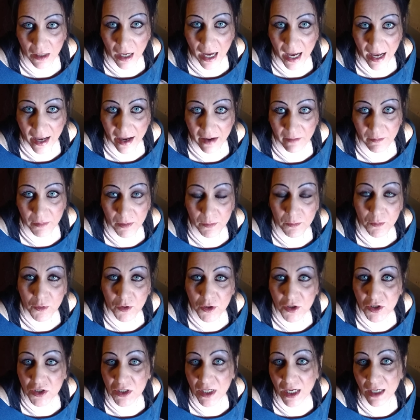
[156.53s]
I have been
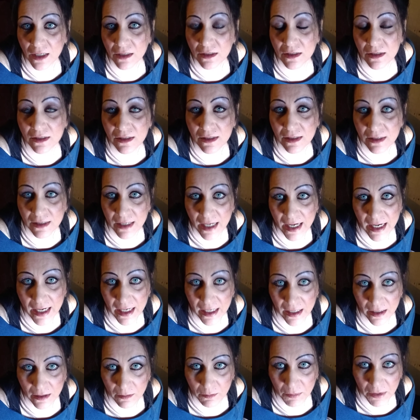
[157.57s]
pushed out to stay
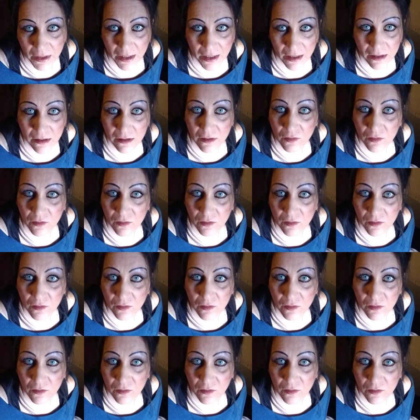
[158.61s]
in because